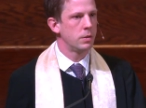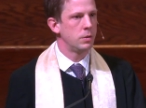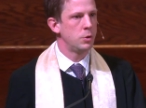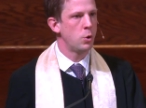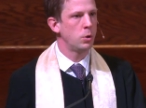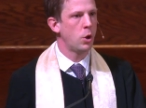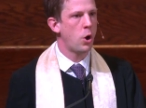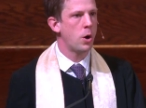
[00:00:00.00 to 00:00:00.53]

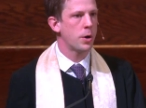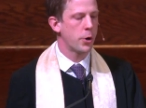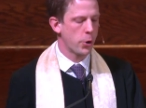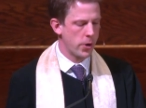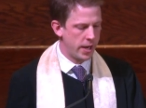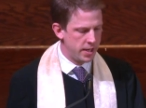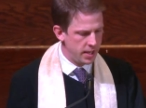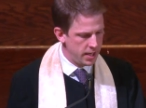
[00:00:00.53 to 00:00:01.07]
no longer
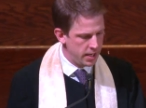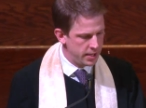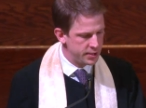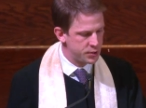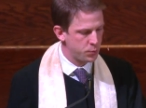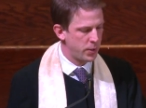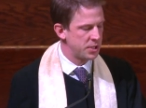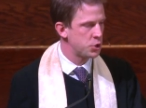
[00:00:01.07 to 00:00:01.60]
at
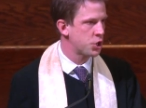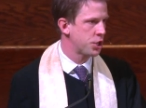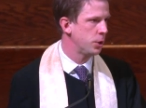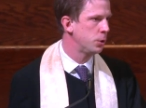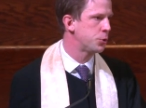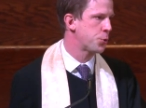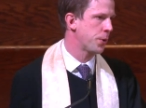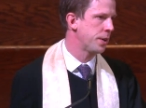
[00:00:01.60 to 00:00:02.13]
ease when
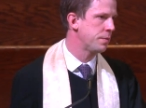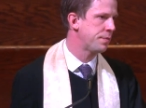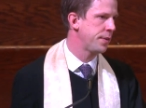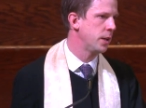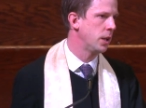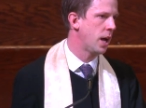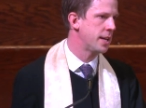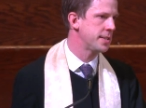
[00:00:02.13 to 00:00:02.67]
children
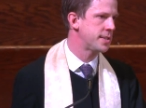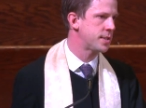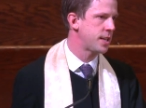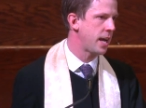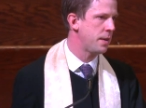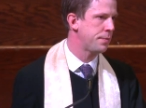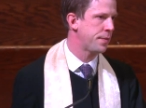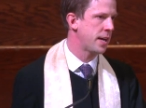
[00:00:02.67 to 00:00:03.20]
feel
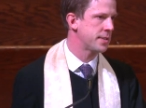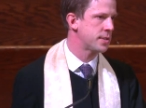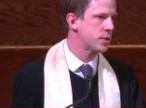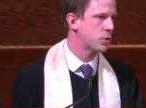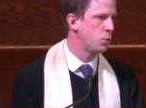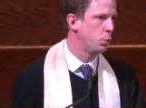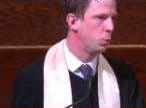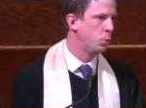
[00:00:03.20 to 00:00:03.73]
unsafe at
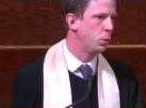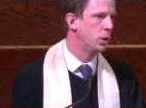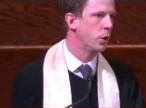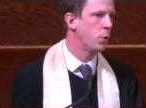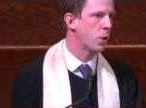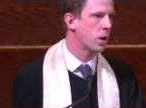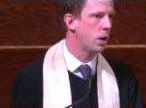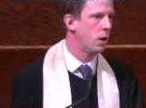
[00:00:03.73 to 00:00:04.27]
school
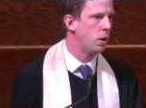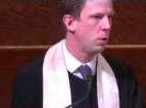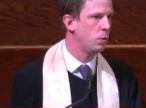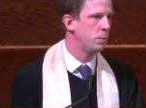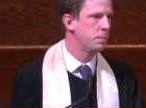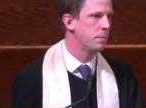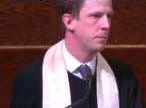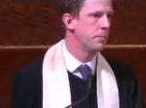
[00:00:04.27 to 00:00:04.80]
or
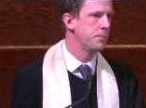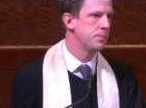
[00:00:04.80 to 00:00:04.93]
home.